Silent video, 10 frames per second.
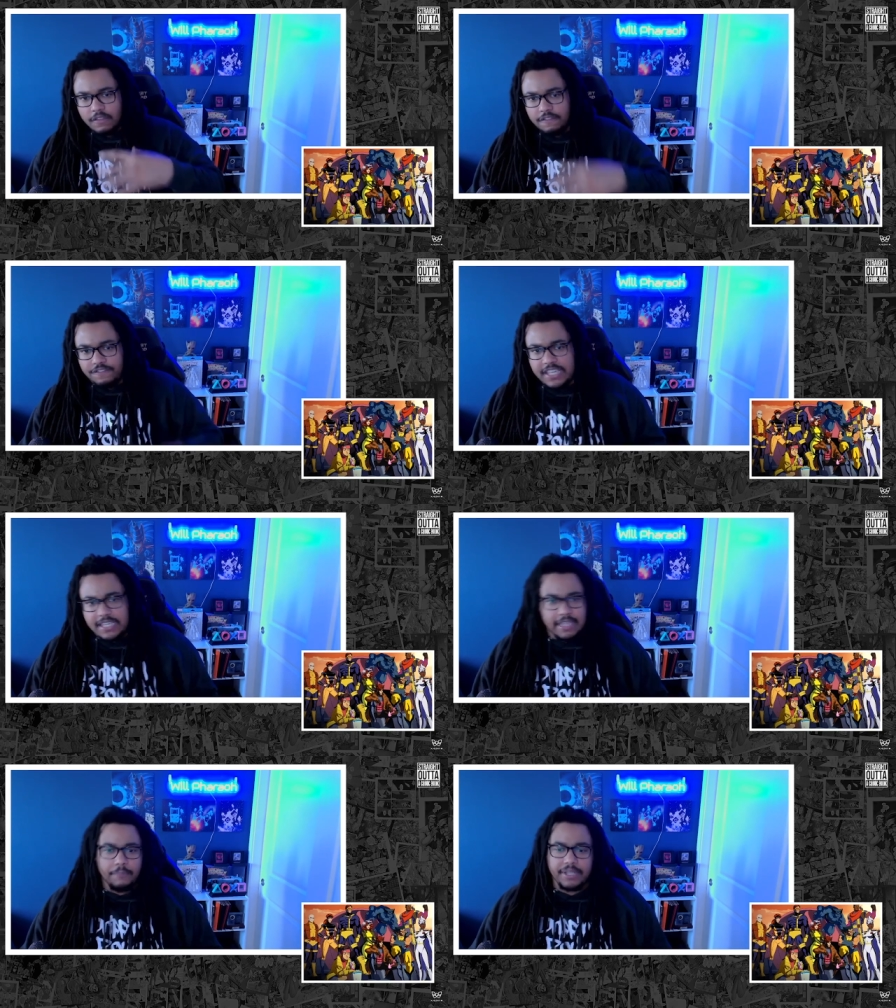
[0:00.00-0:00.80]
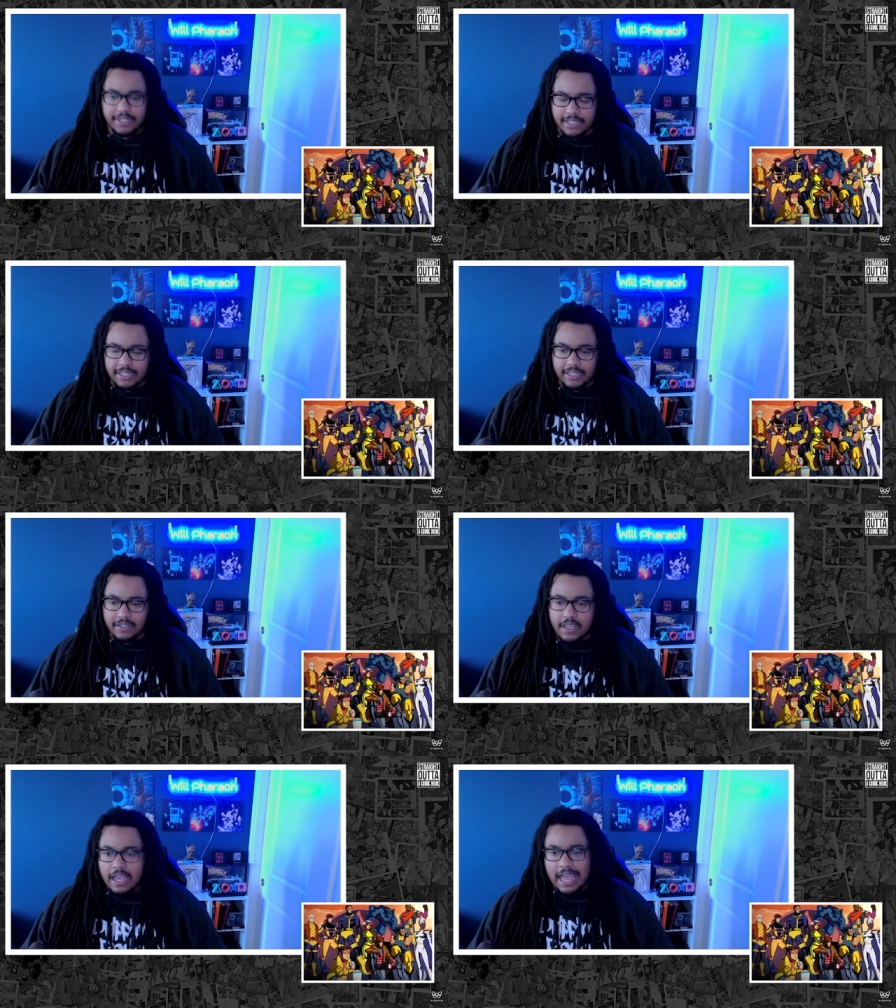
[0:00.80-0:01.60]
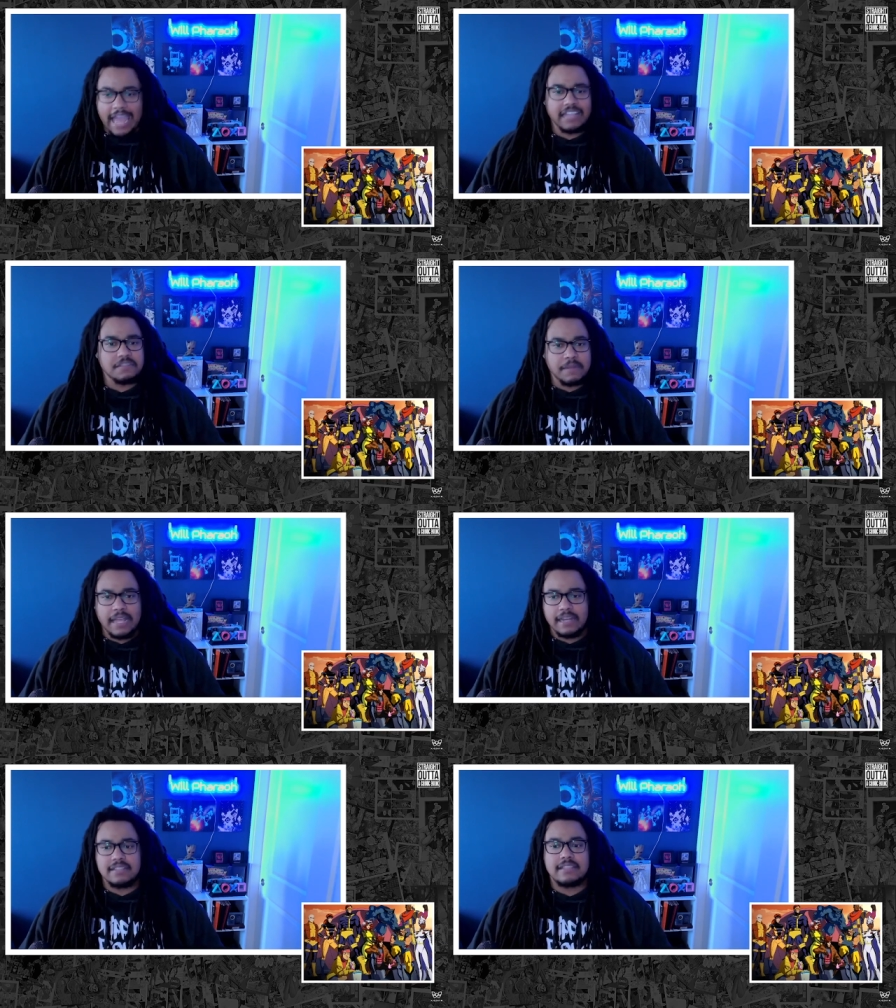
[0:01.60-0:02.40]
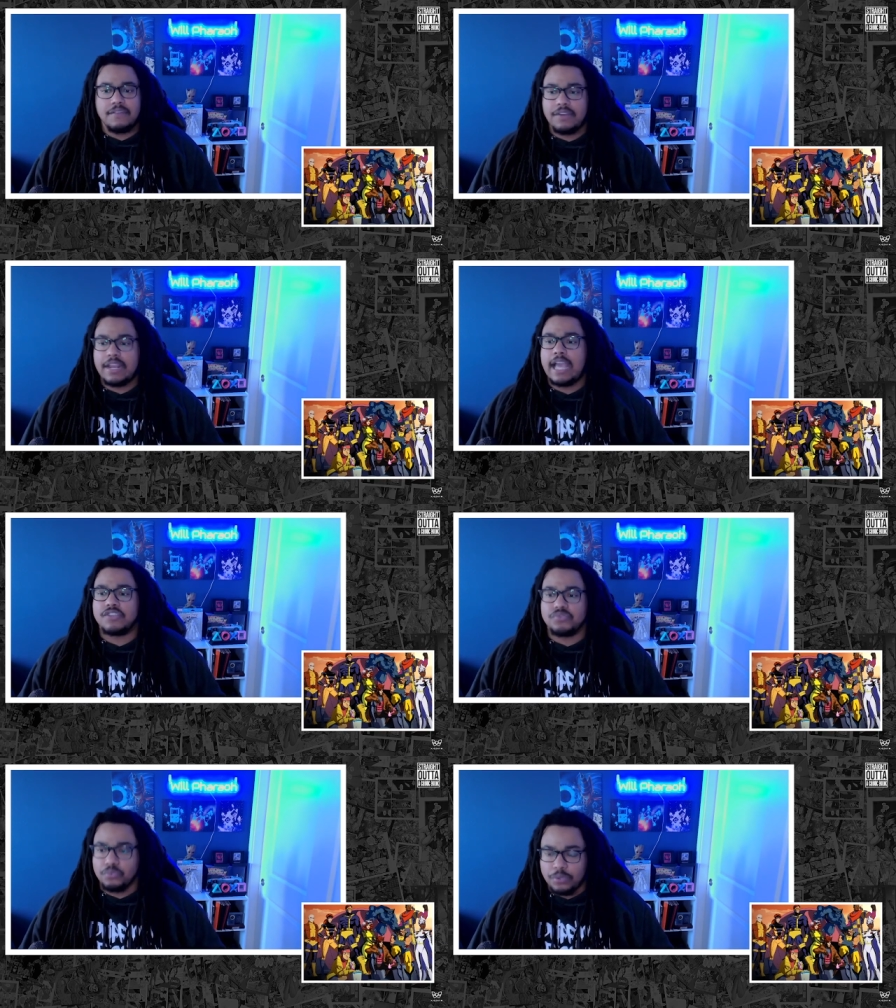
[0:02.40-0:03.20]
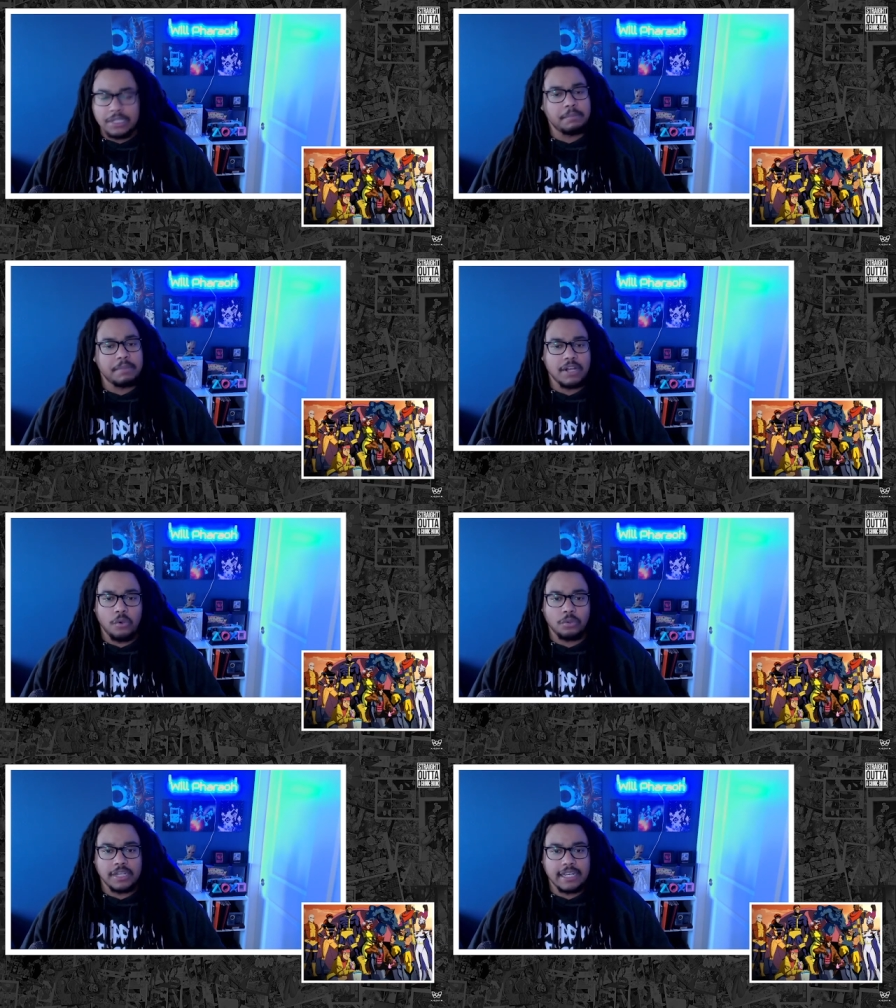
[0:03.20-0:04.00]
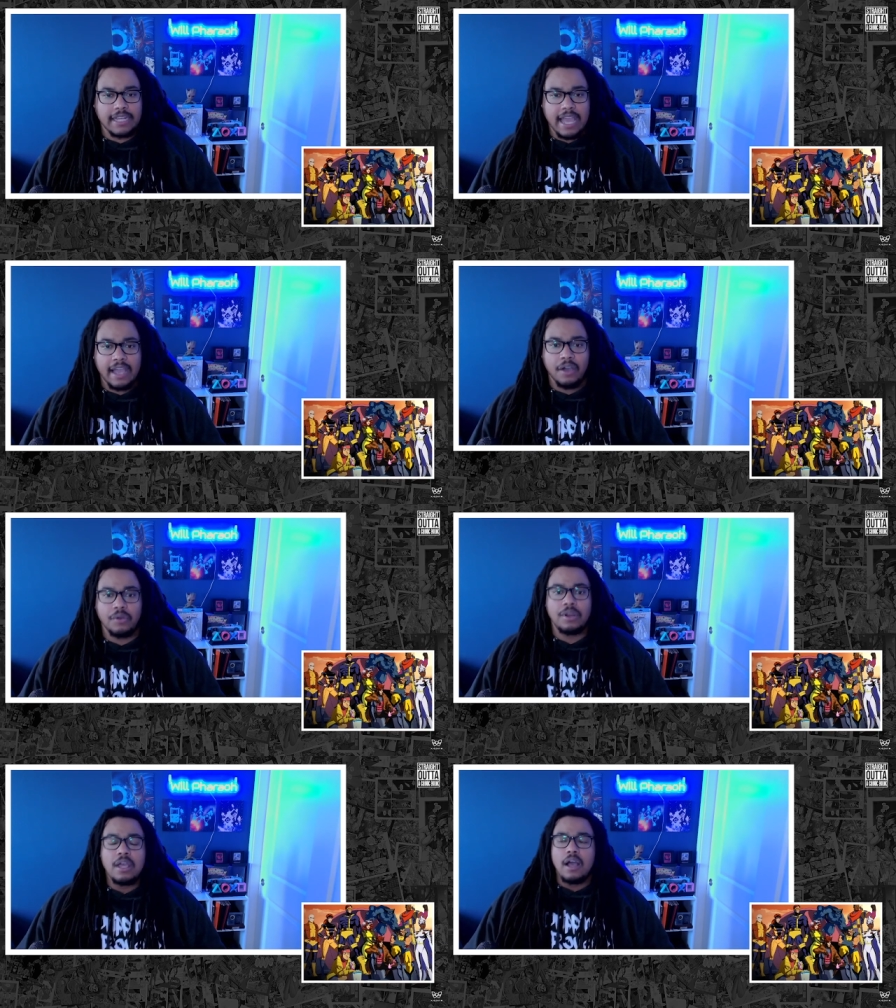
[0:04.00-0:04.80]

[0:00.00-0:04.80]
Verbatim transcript: feed that we need, X-Men 97 has really been holding it down.